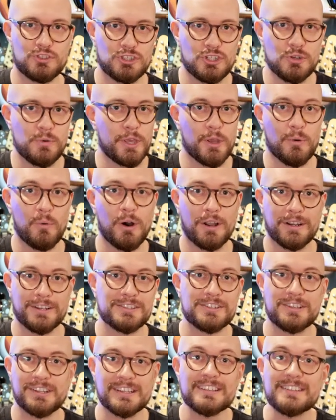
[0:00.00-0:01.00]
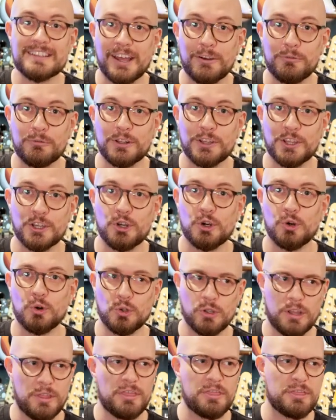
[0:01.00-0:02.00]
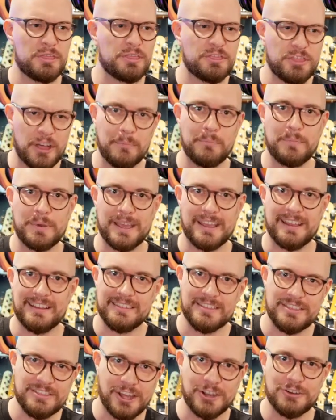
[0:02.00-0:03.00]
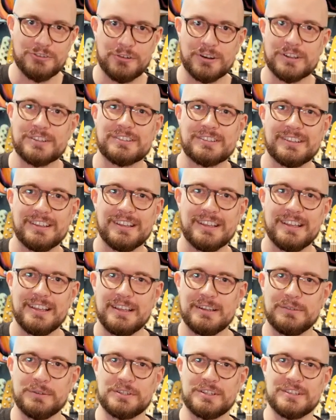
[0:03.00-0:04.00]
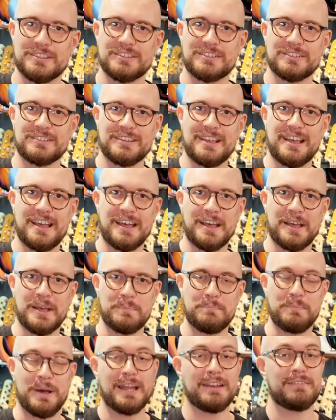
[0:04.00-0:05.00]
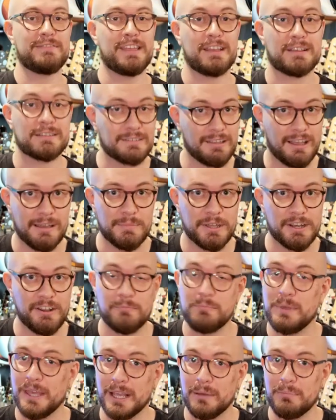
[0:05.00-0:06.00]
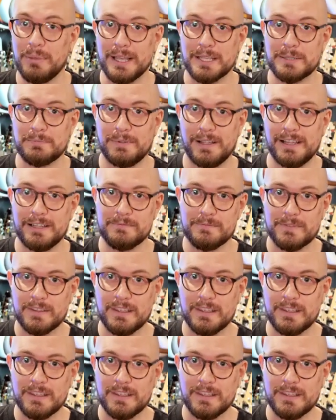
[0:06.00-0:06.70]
do what you want. It's going to sound really cool and thumpy and thunderous, which is part of the excitement of being a bass player.